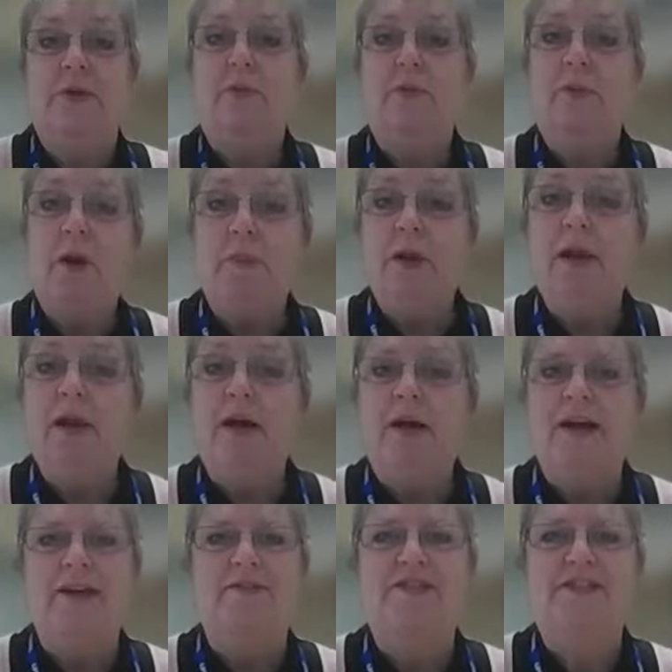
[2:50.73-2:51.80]
a proper
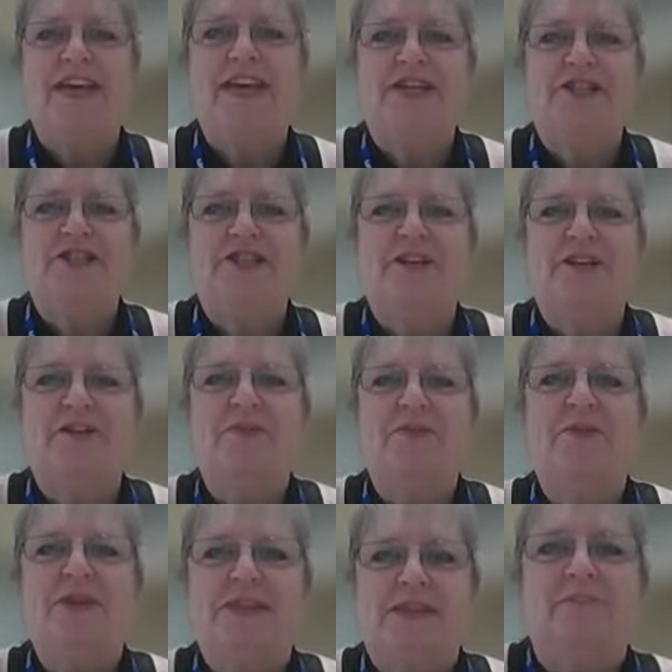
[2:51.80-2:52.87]
live session
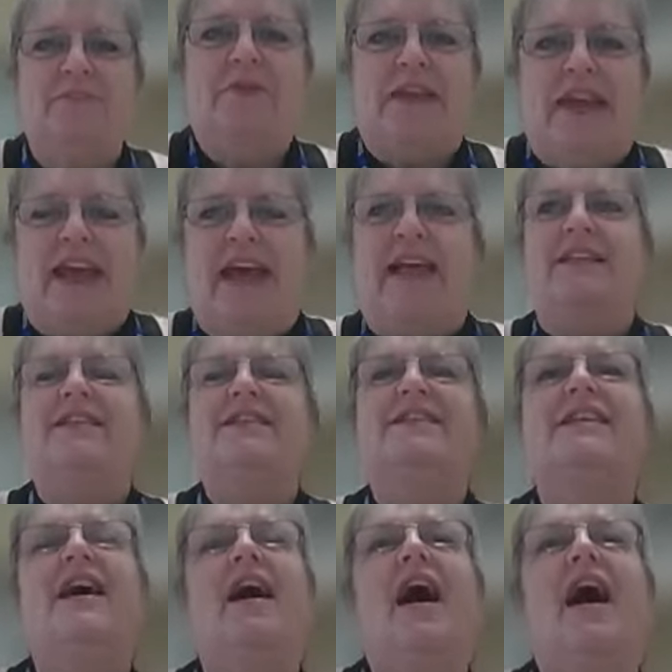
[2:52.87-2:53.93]
with somebody
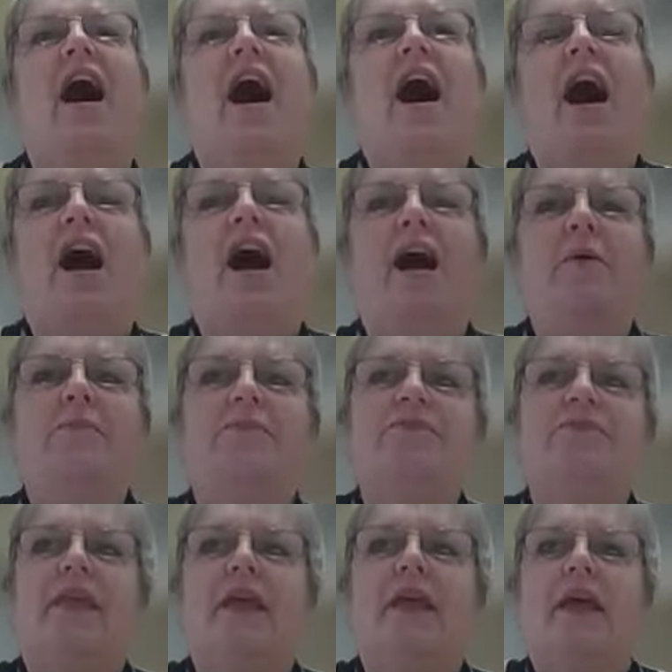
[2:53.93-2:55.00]
else.
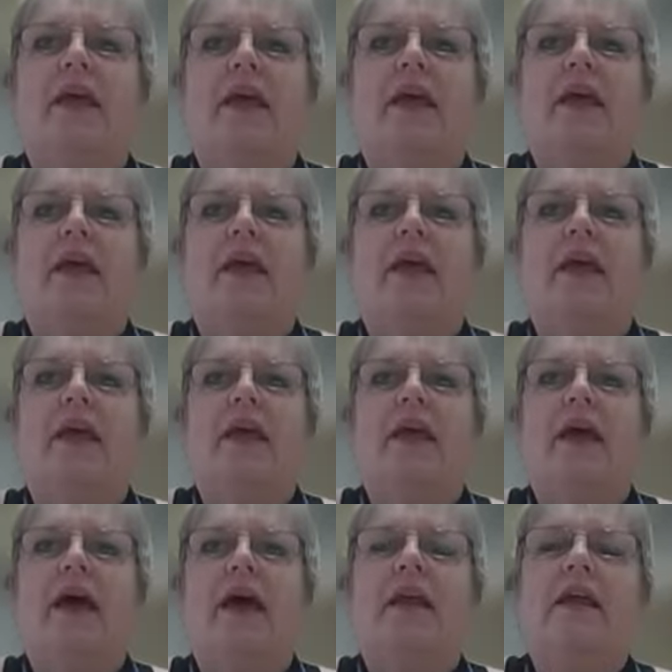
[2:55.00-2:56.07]
And
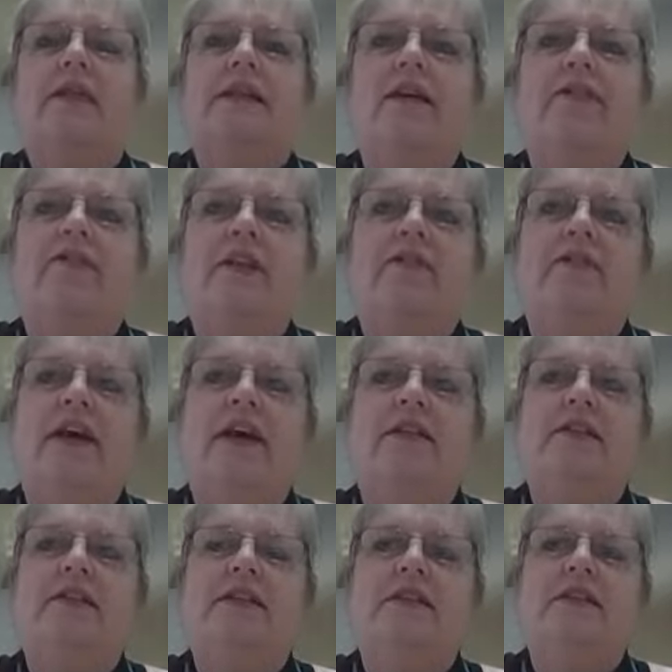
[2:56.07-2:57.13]
I definitely
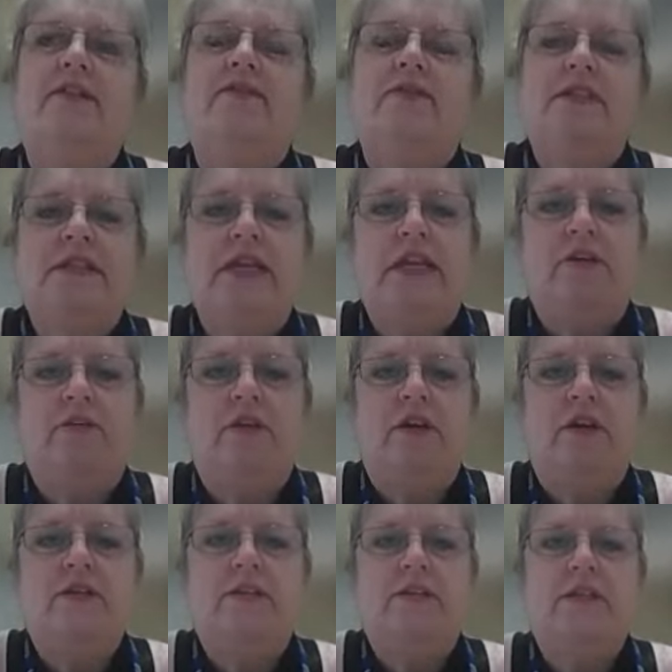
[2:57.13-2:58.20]
found that the 7
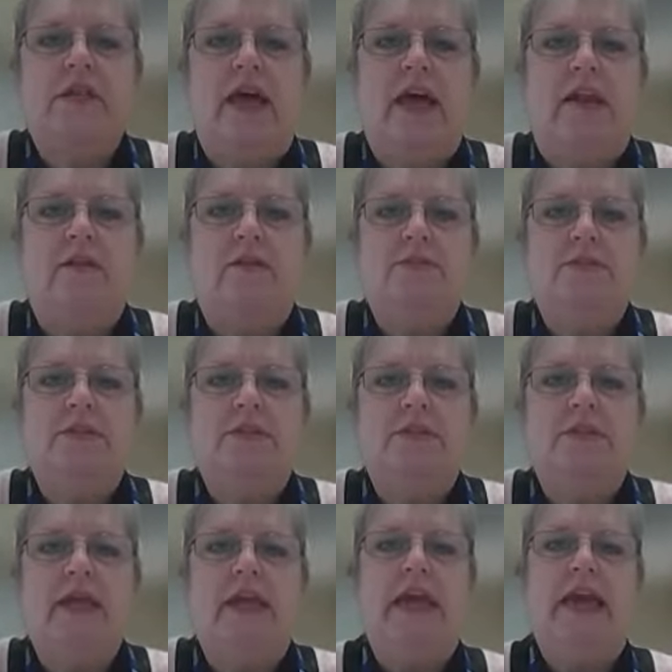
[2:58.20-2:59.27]
secrets helped.
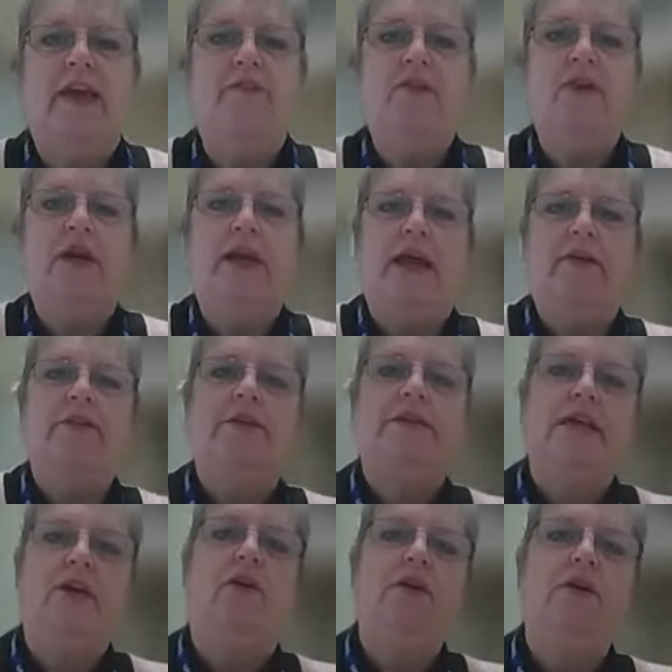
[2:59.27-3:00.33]
They gave you
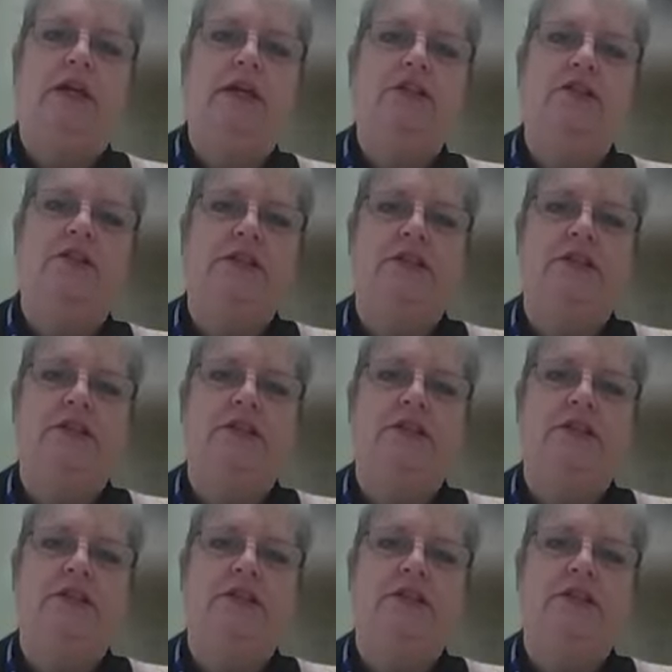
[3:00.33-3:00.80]
clarity on each of the